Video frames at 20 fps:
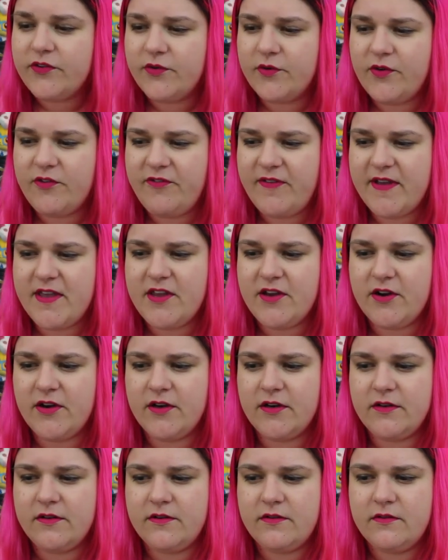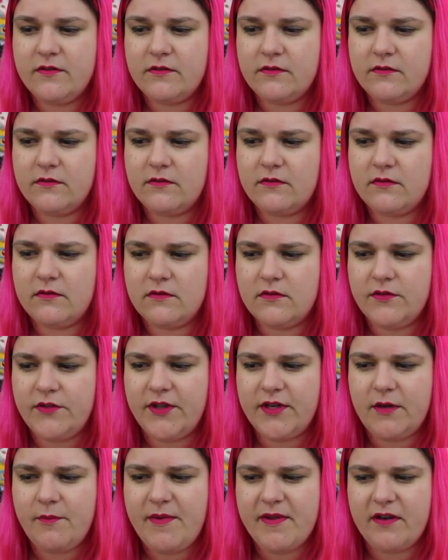So we figured... A
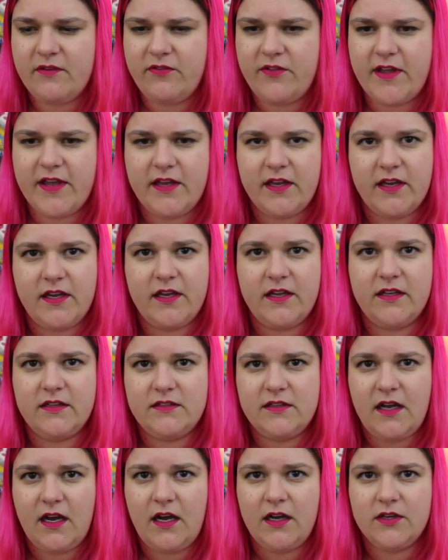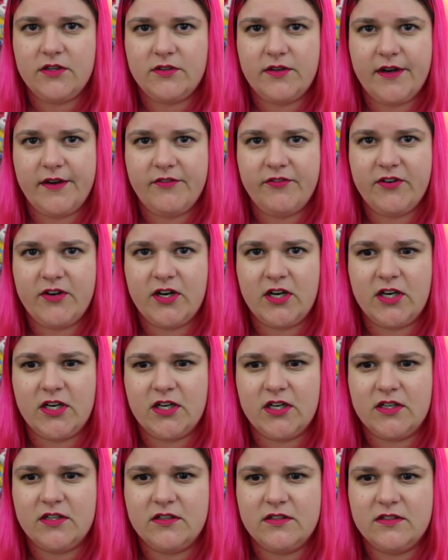little bit of like a honoring for her.